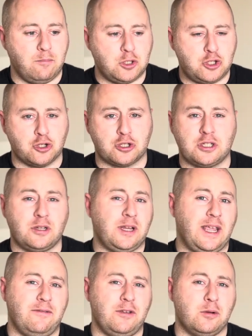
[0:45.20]
just to
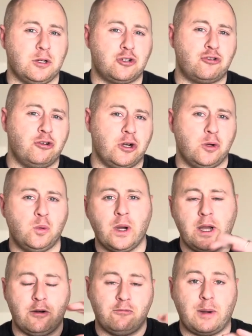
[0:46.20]
give you a true
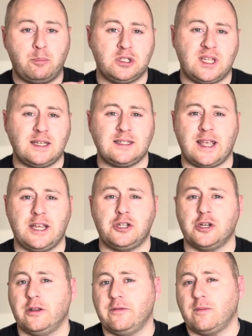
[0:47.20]

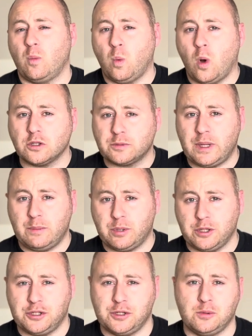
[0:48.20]
representation of what's been
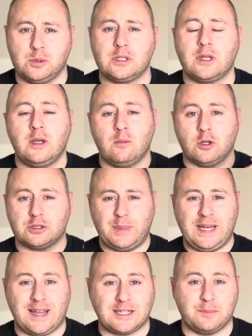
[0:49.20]
produced, what's
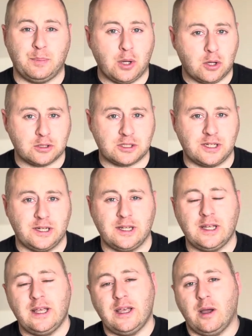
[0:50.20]
been exported
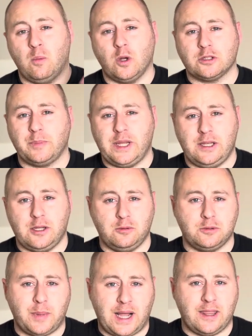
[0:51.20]
and what's been
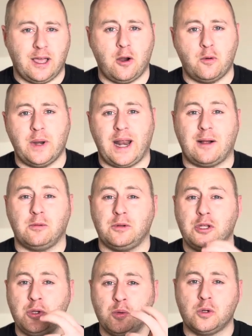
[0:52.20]
used by the home, and how
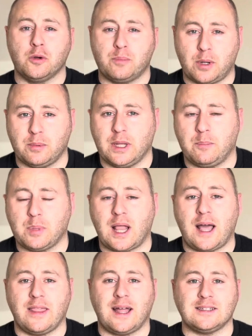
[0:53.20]
you could probably
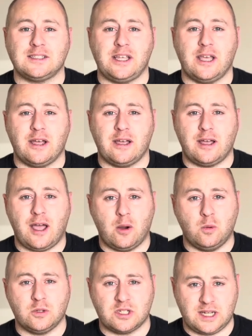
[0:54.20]
apply that to your
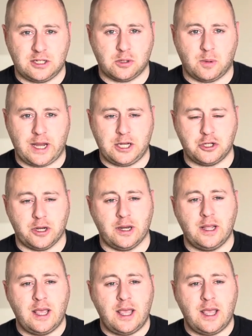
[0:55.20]
own situation.